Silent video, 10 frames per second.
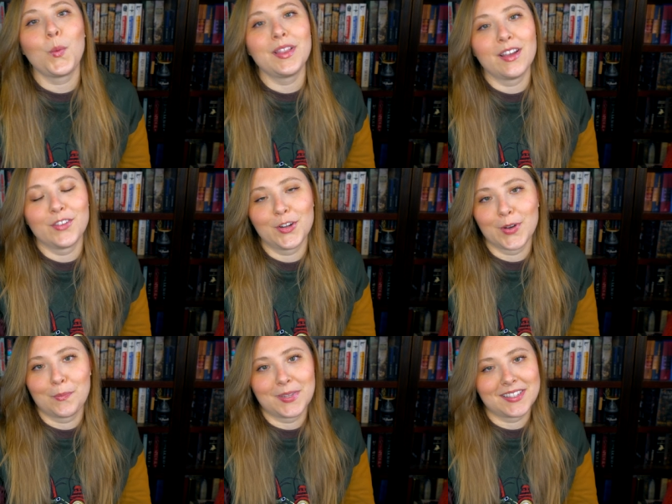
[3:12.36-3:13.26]
We love a
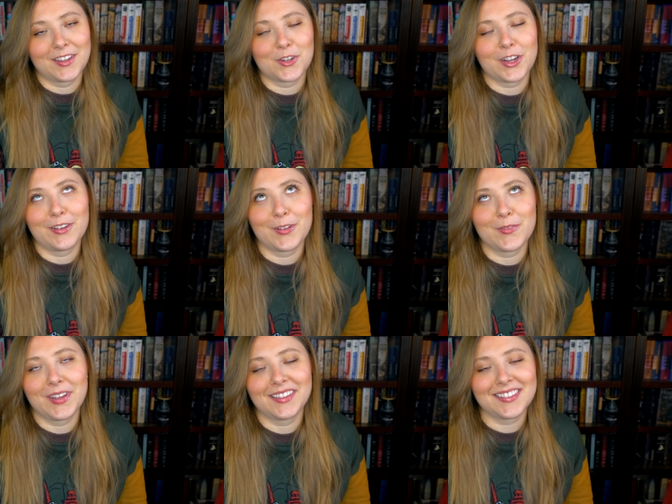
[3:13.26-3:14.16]
grump and sunshine
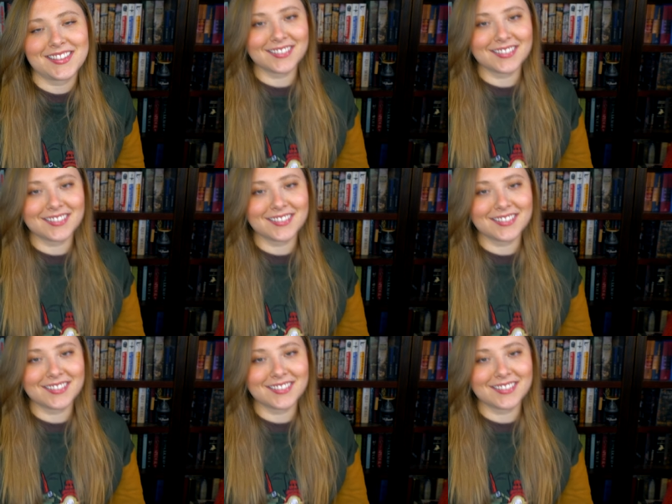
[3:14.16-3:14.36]
romance.